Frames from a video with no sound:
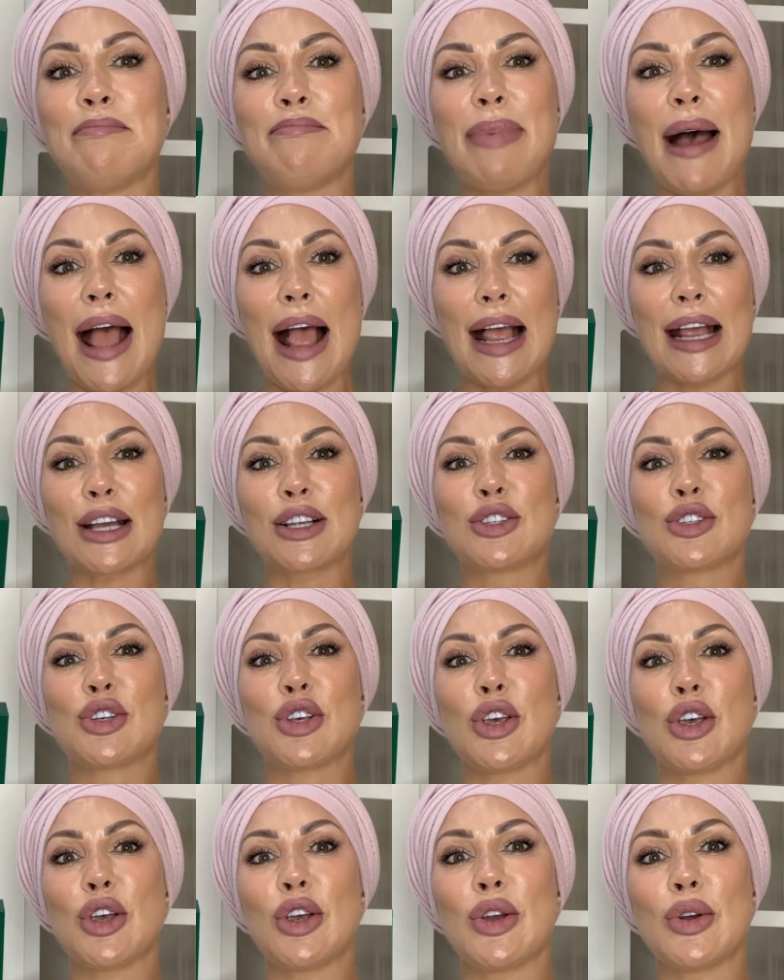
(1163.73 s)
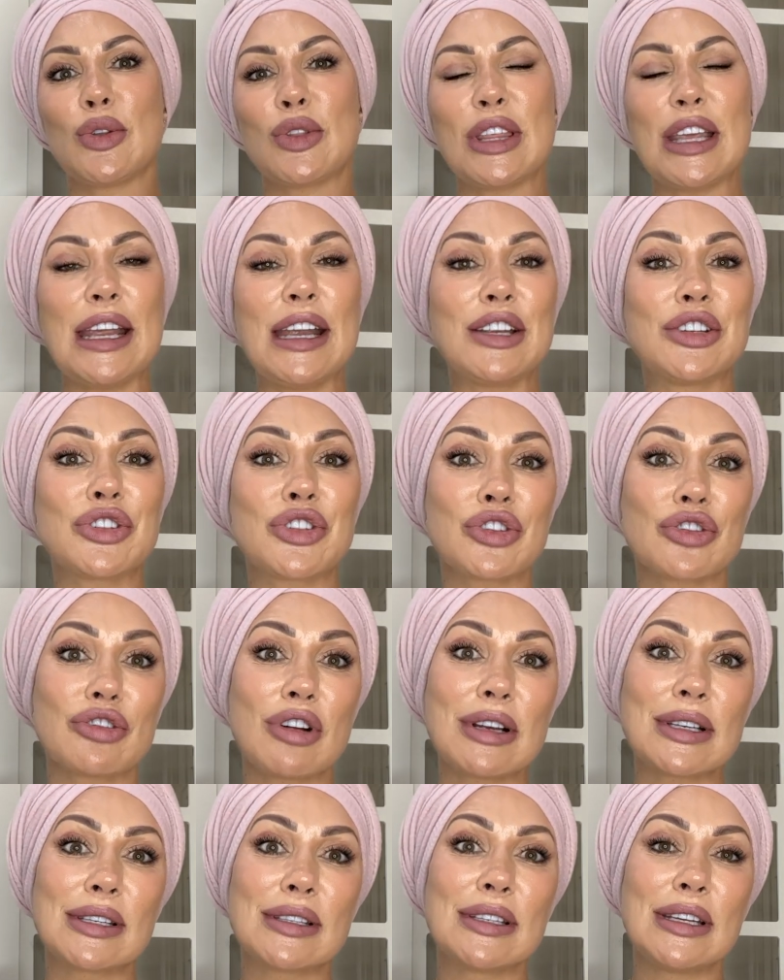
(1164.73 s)
Back to the
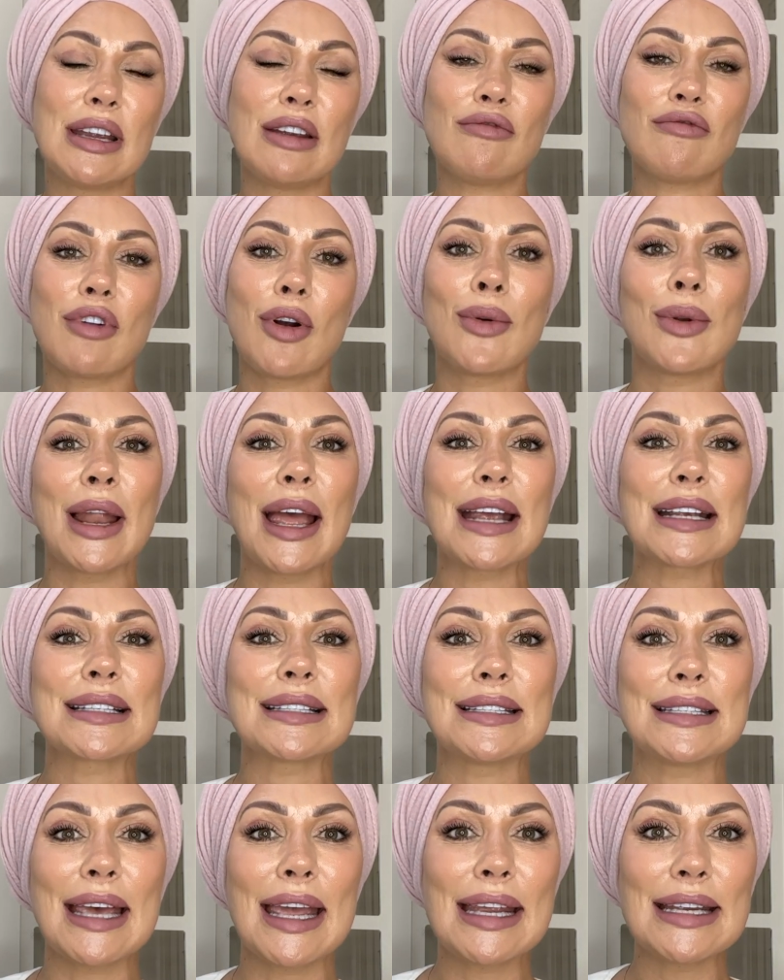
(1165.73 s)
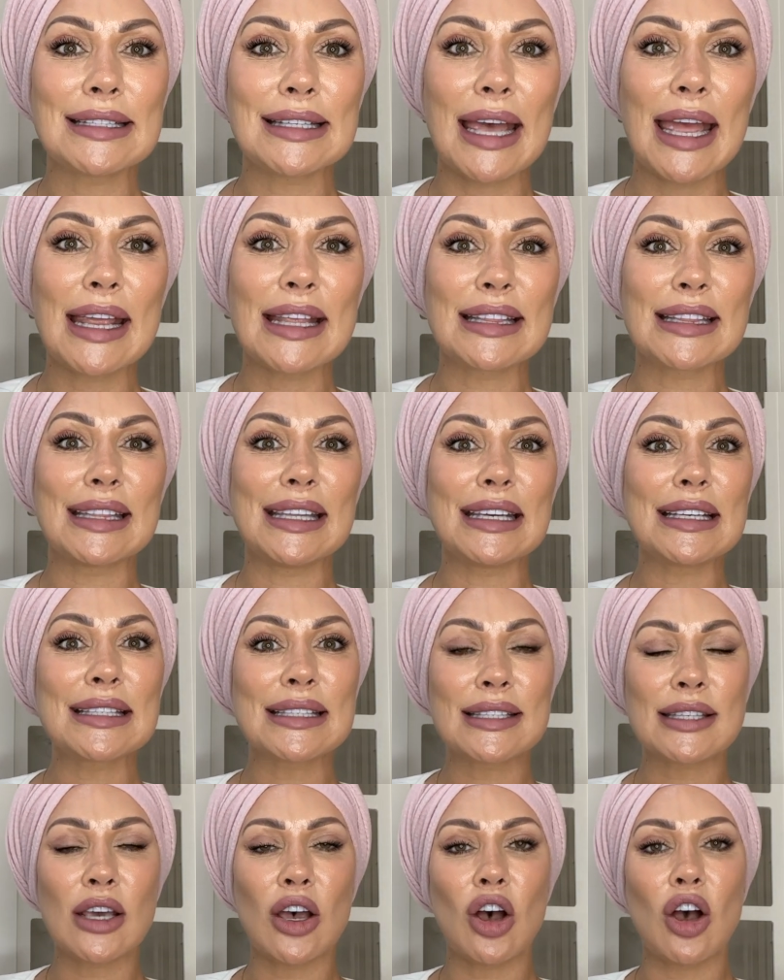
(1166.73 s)
trusty Rolex Day-Date,
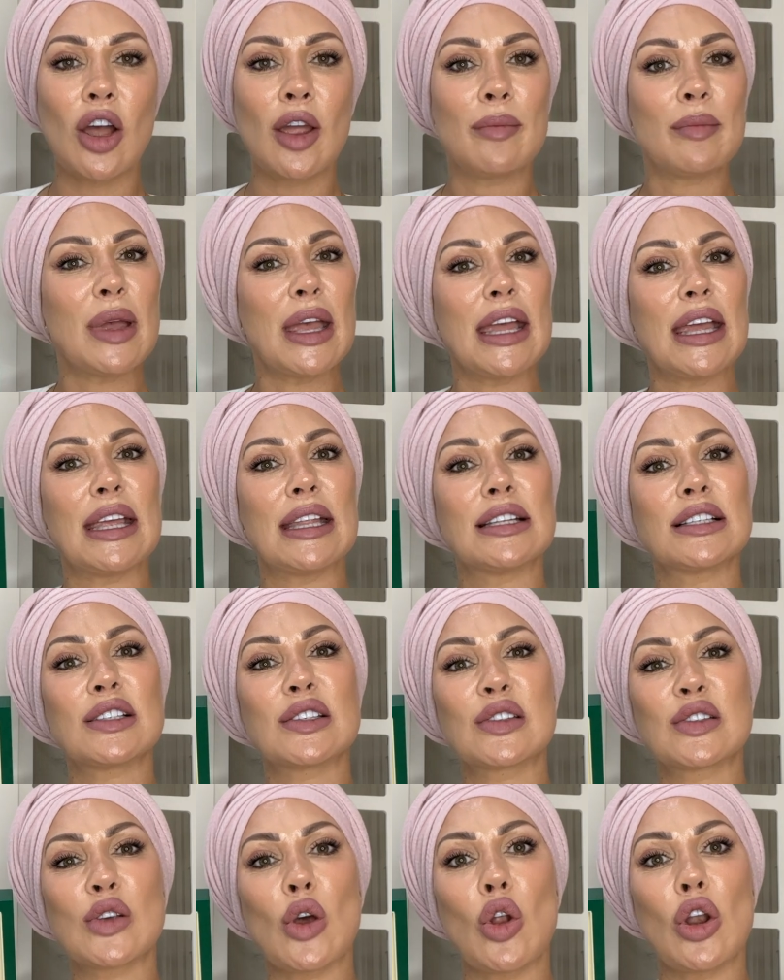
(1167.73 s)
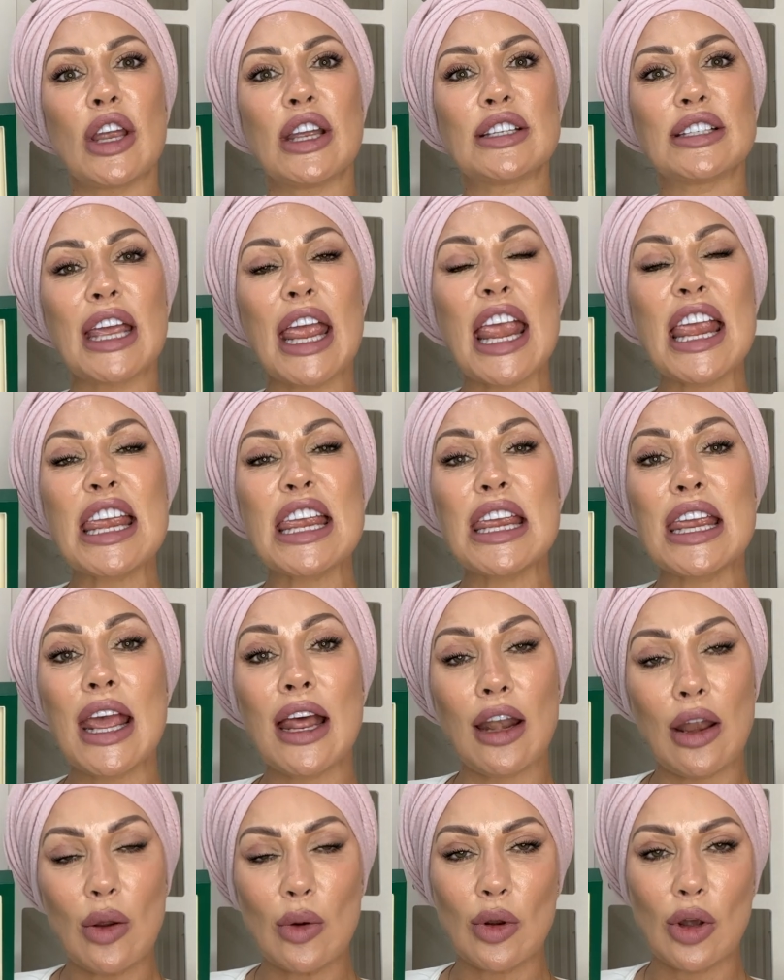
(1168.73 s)
this time in solid
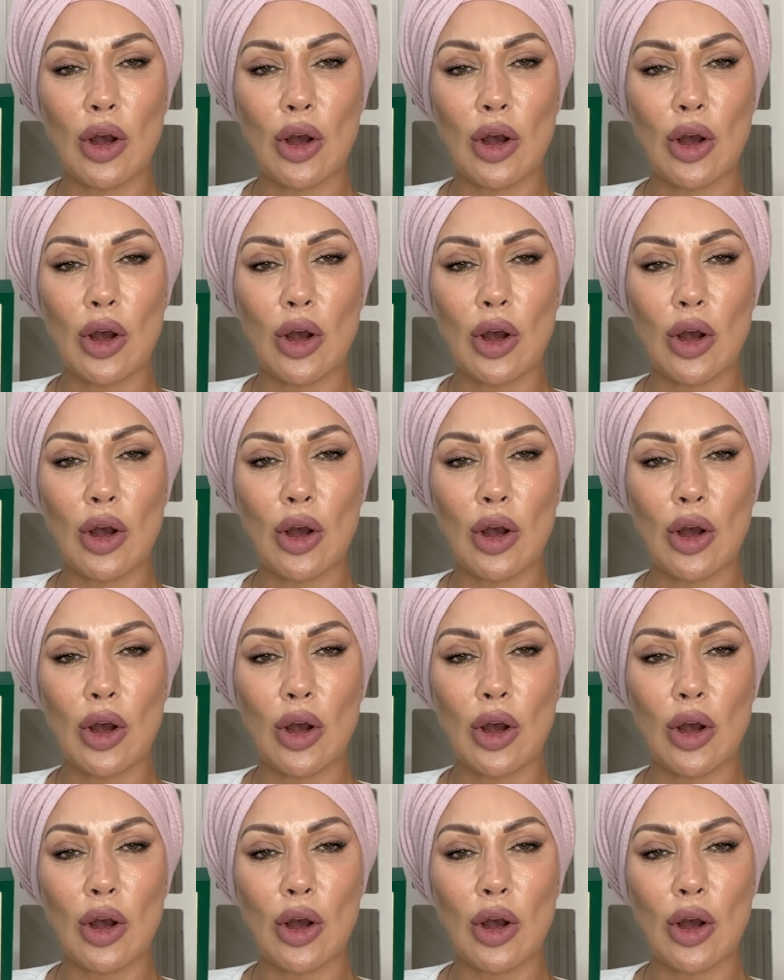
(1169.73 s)
yellow